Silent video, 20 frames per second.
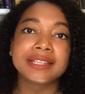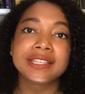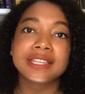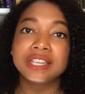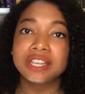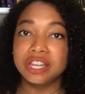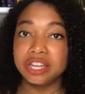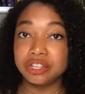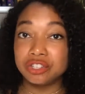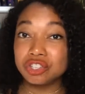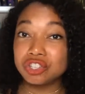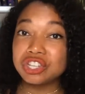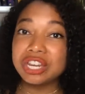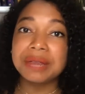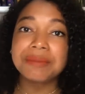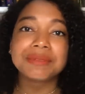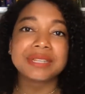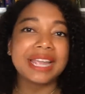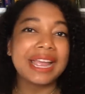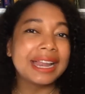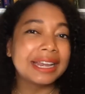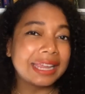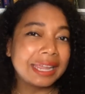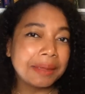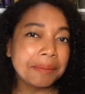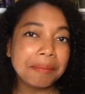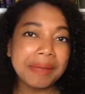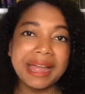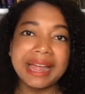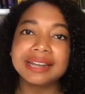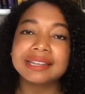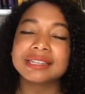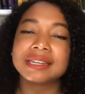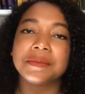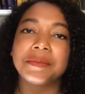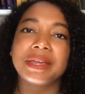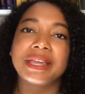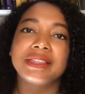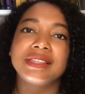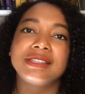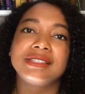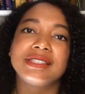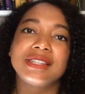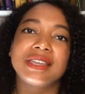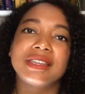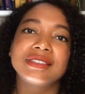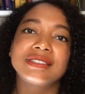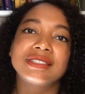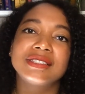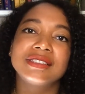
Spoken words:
is shaped and impacted by these things.